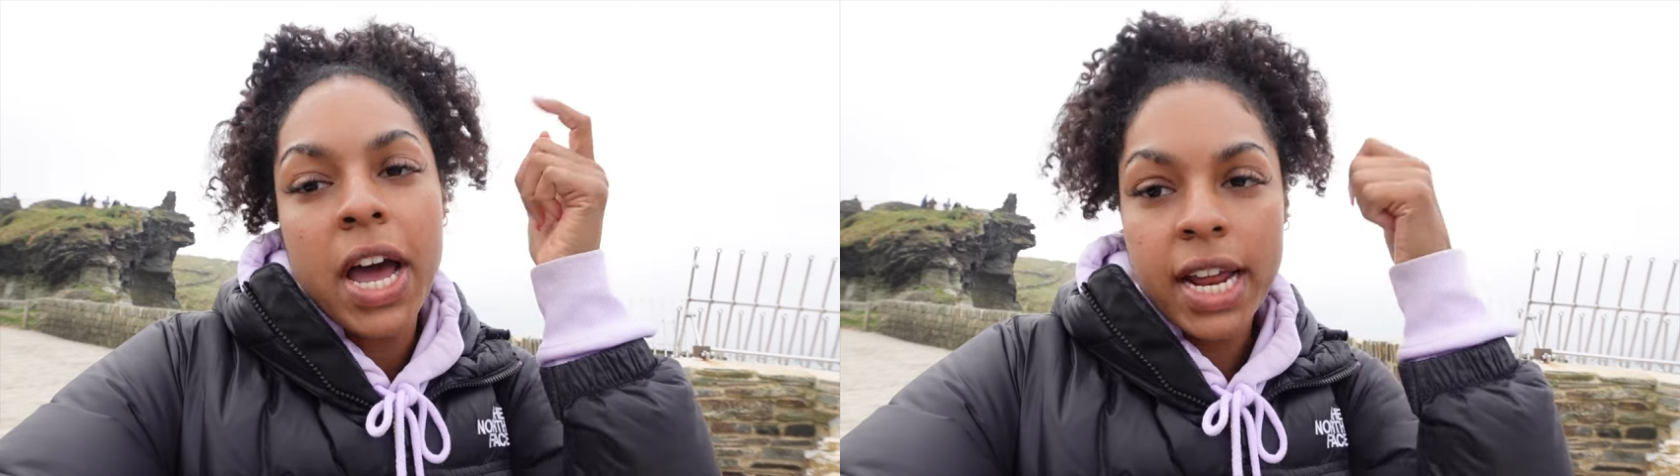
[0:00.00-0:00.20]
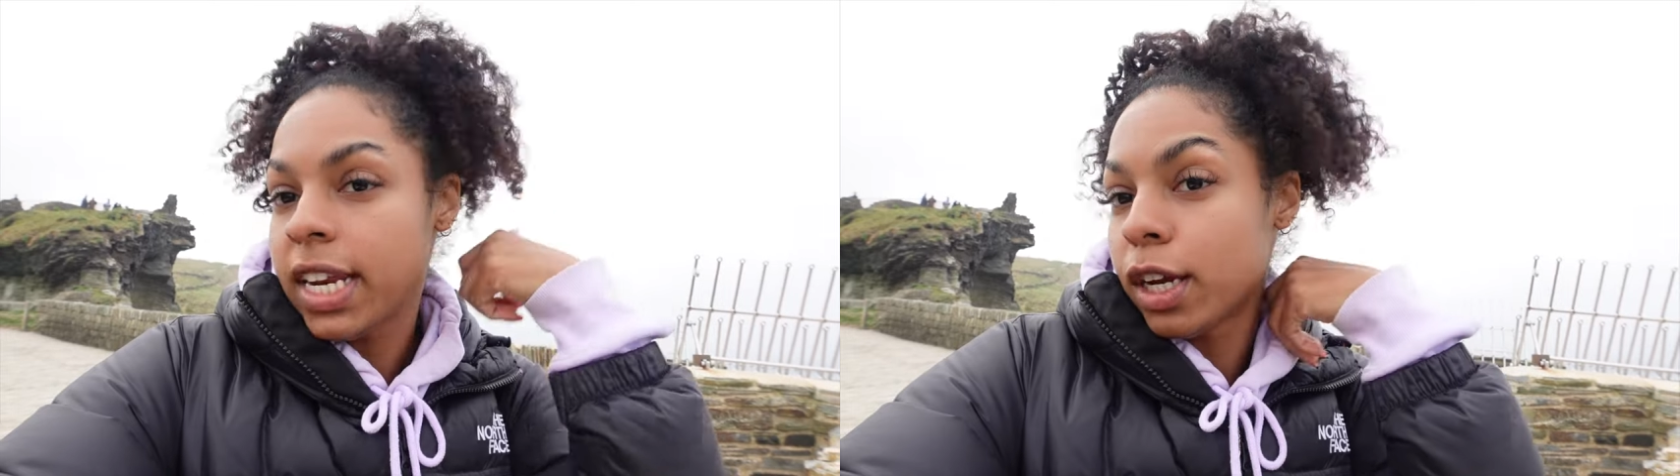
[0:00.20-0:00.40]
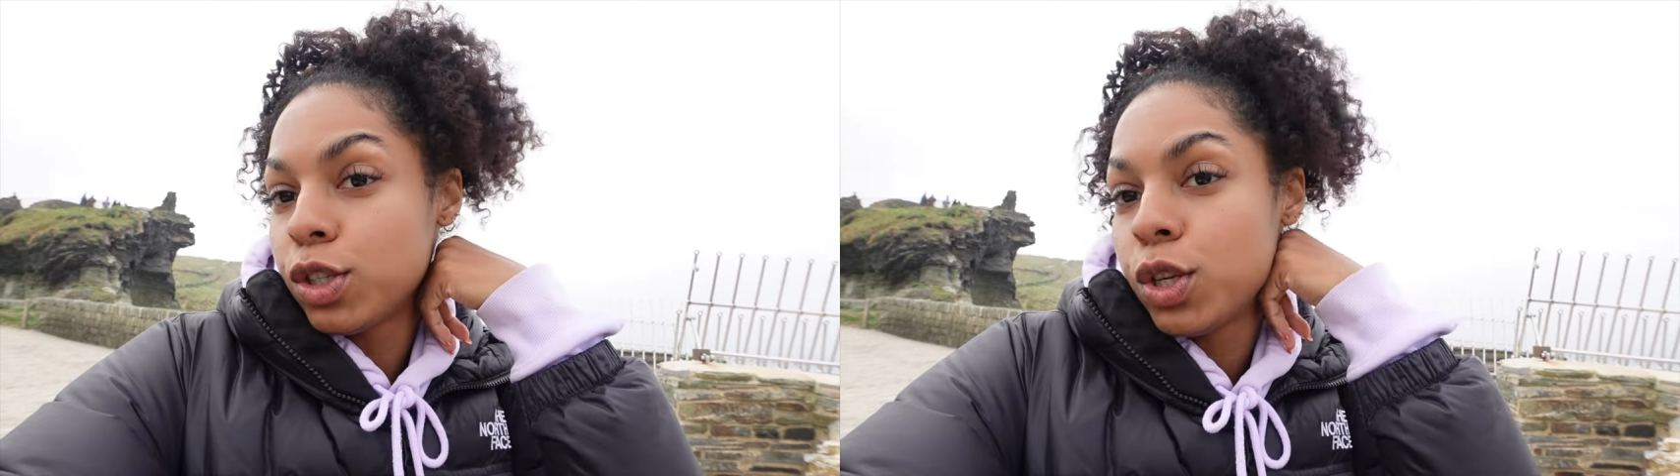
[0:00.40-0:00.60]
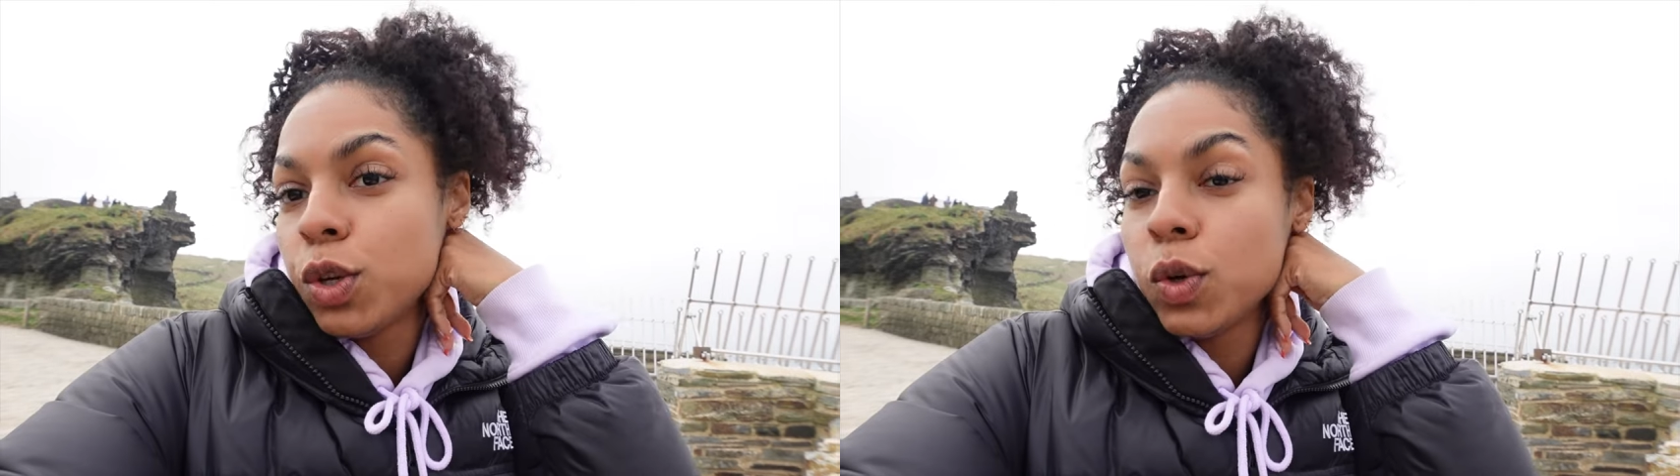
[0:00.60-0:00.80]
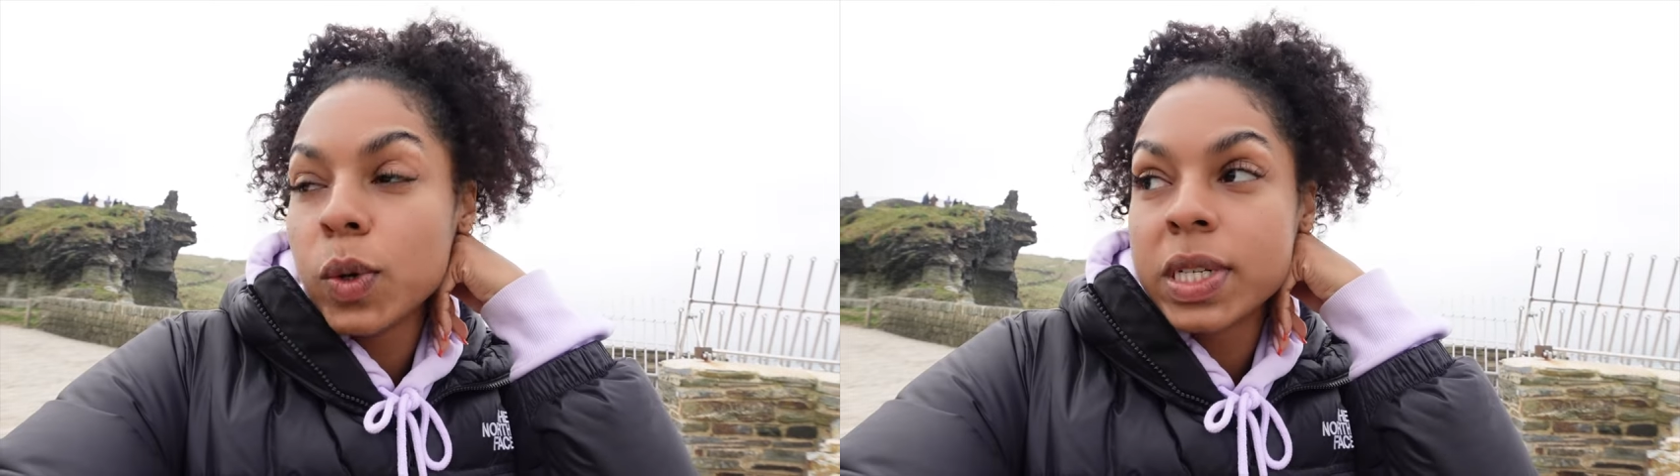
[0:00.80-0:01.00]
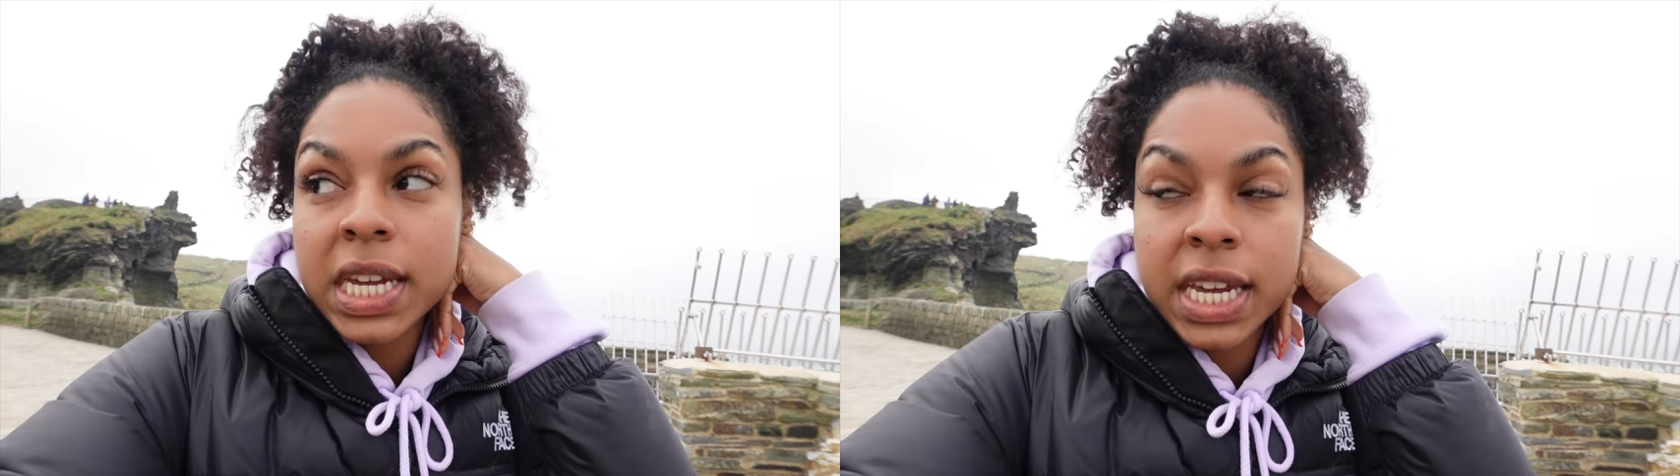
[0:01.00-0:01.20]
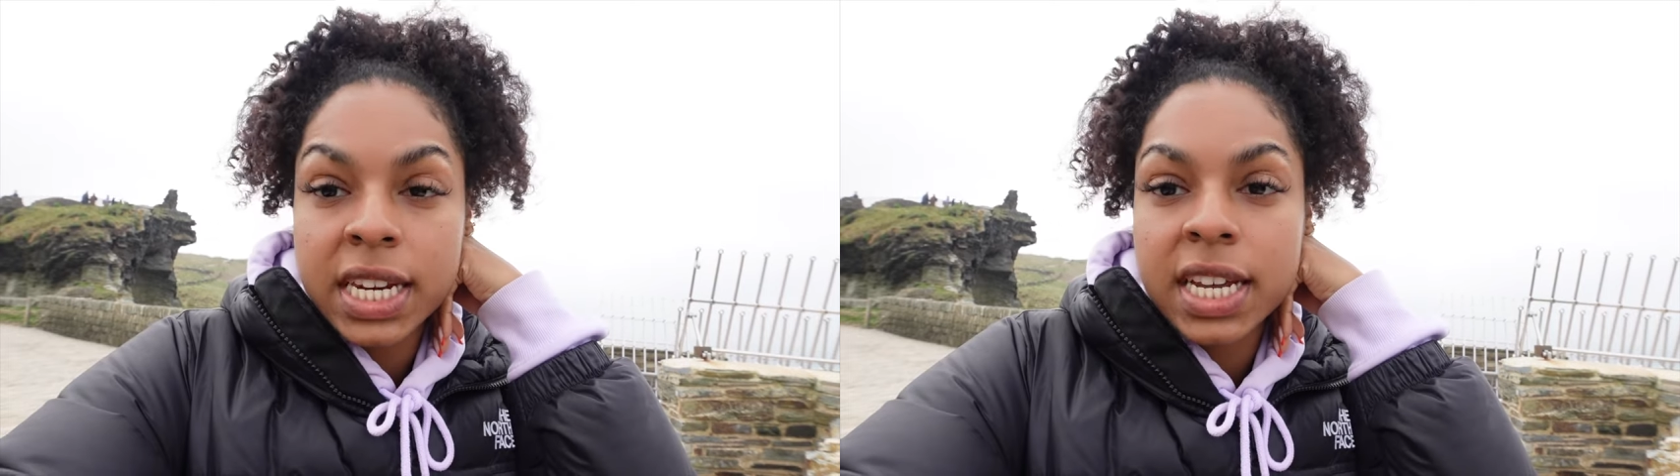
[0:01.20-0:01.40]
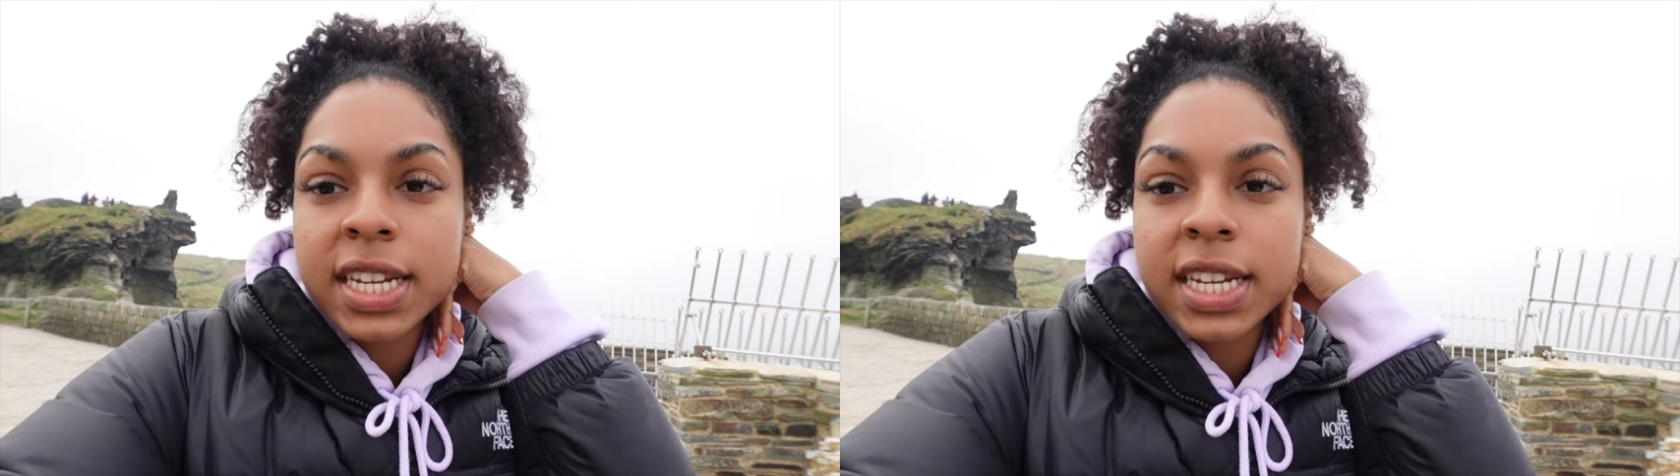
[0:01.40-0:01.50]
heading to Tin